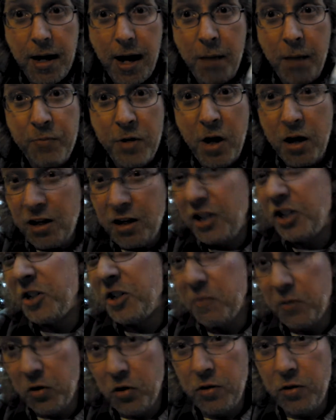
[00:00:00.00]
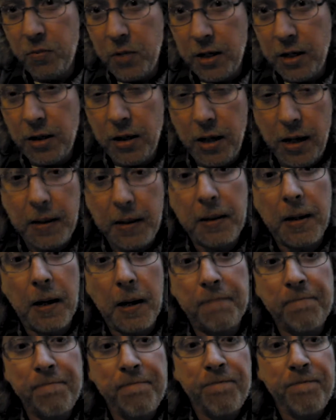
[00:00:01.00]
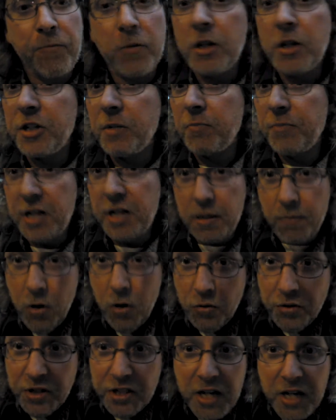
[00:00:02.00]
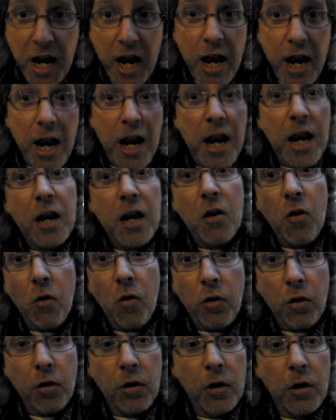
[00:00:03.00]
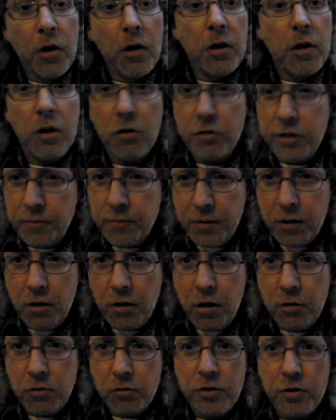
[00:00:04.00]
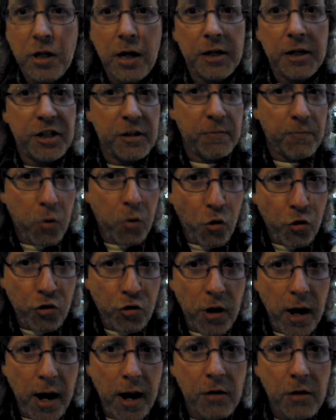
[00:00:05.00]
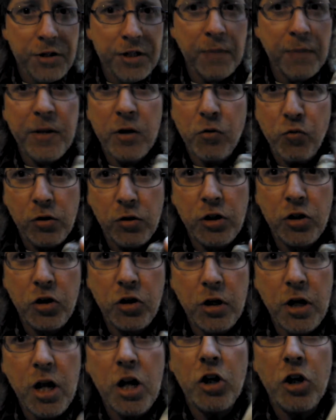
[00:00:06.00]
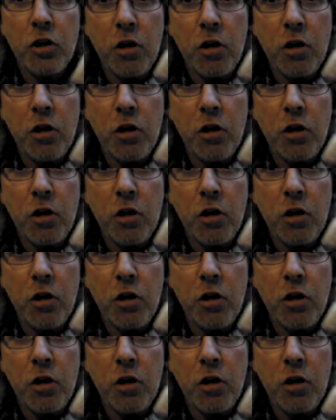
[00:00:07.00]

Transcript: I'm talking some good meat, like some T-bone steak, or you know, something along those lines, some porterhouse, something really good